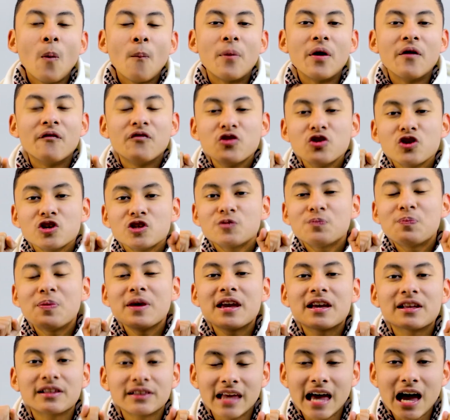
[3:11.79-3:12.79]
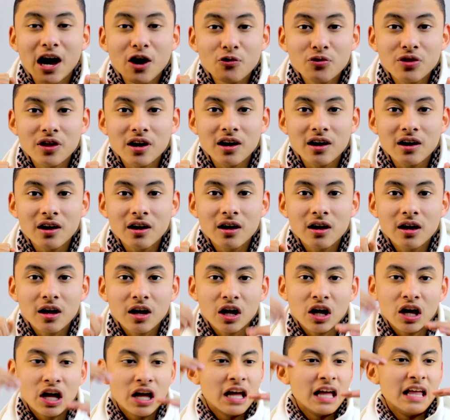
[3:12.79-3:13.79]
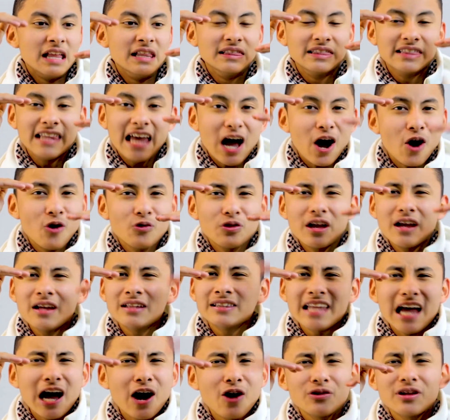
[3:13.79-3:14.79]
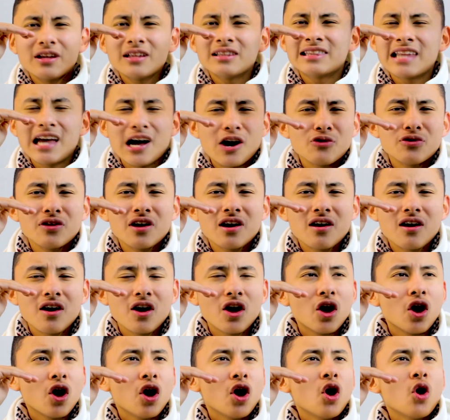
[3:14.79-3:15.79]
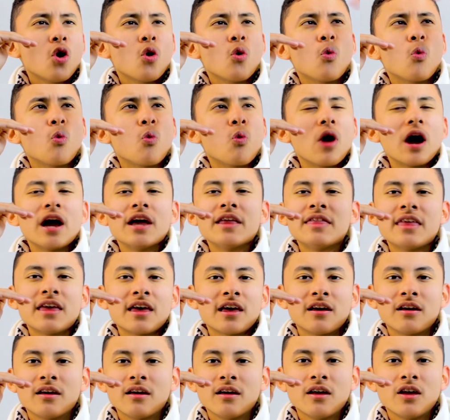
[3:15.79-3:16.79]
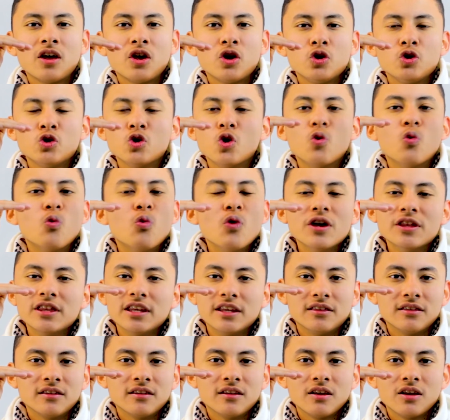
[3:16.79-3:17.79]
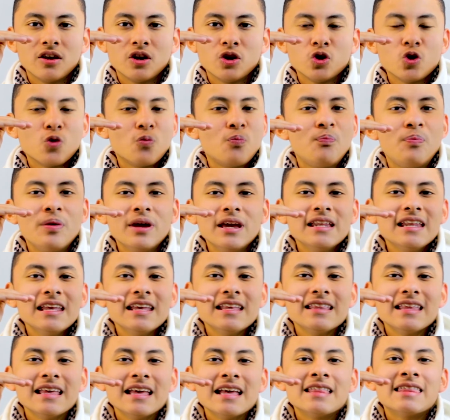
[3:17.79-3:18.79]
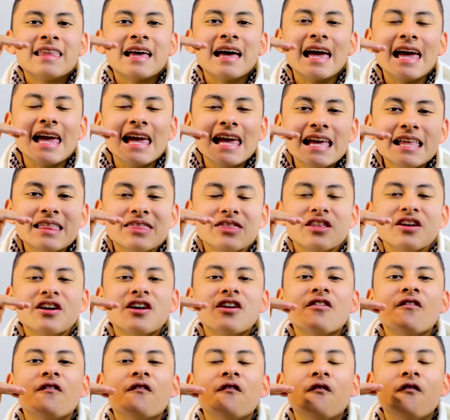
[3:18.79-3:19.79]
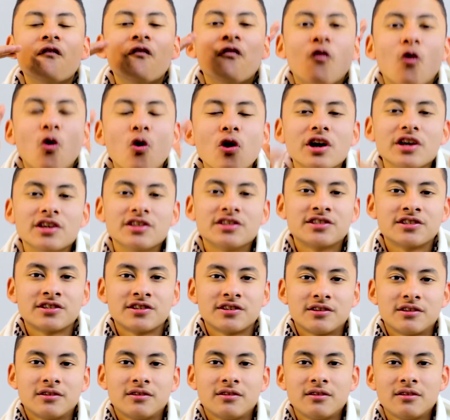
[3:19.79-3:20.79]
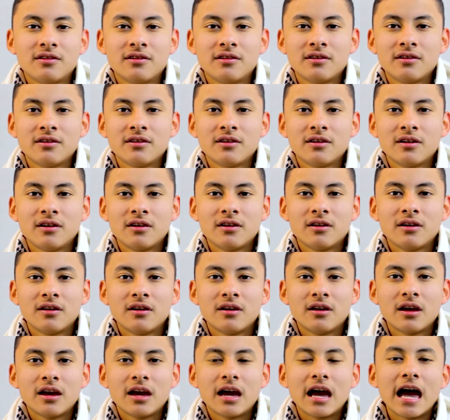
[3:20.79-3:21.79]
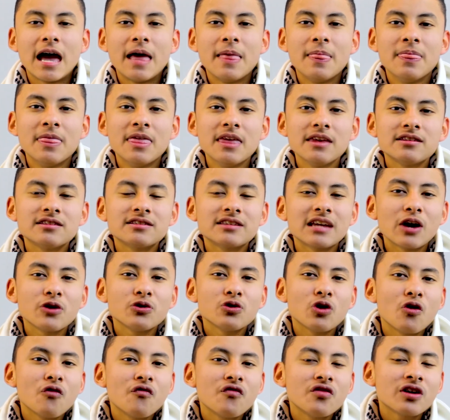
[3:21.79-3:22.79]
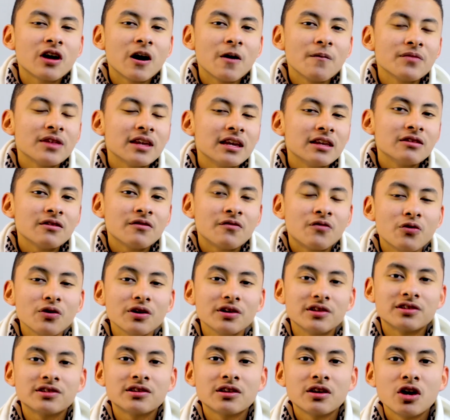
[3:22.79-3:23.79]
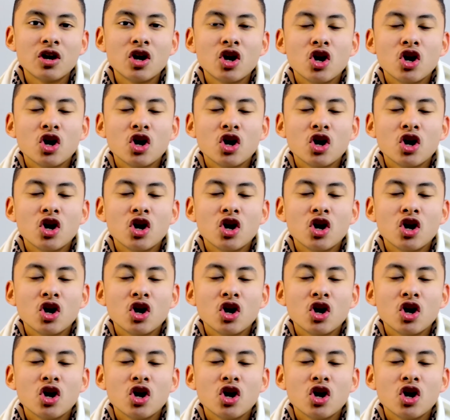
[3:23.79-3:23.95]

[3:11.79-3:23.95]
But if you speak louder, and louder and louder and louder, right there, you're winning. You're beating the inner voice. And this is how you overcome the inner voice.